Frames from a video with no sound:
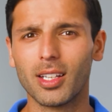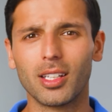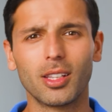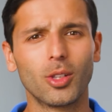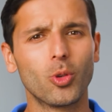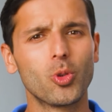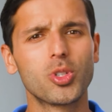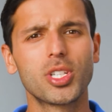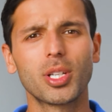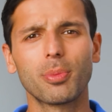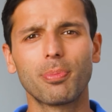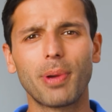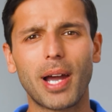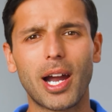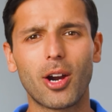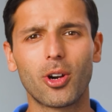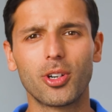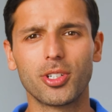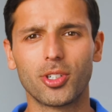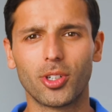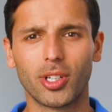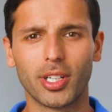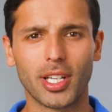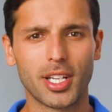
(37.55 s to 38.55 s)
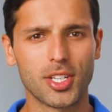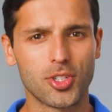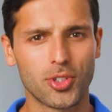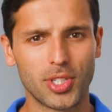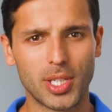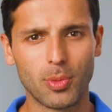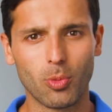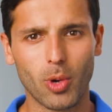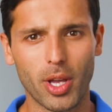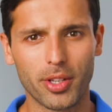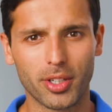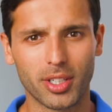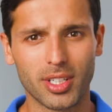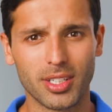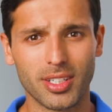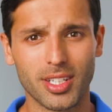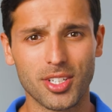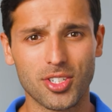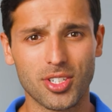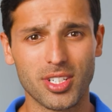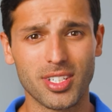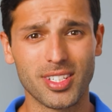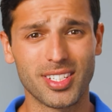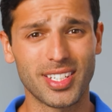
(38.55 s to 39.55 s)
Losing power during extreme weather
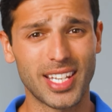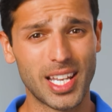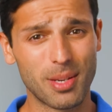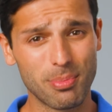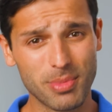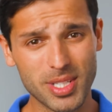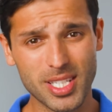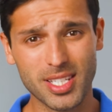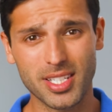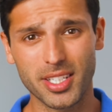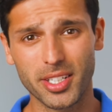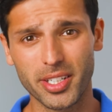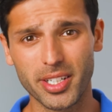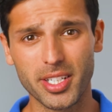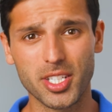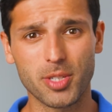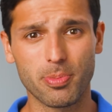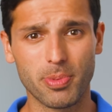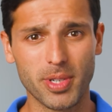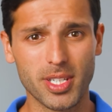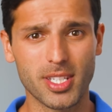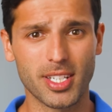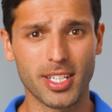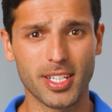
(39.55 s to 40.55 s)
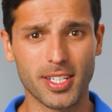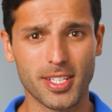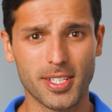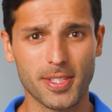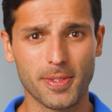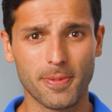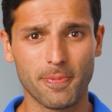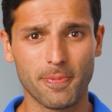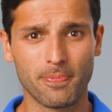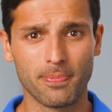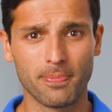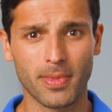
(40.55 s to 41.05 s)
conditions can be serious business.